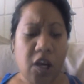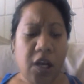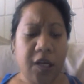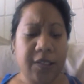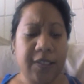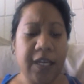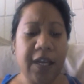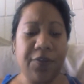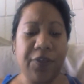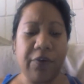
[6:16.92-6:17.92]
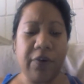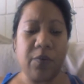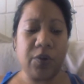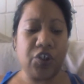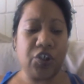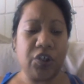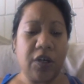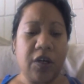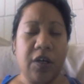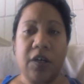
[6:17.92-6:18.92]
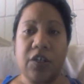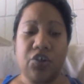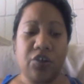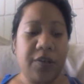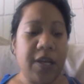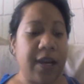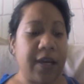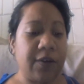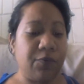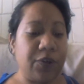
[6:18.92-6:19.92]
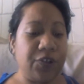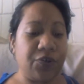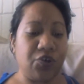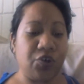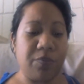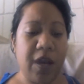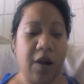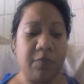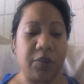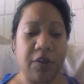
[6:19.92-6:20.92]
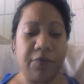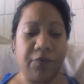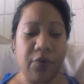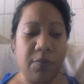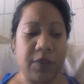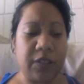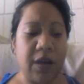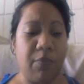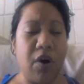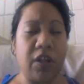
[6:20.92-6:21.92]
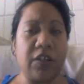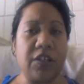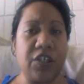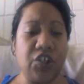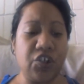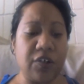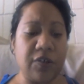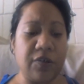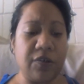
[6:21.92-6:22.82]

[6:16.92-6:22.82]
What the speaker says: A second theory, which genetic research may help to confirm, is that Polynesia's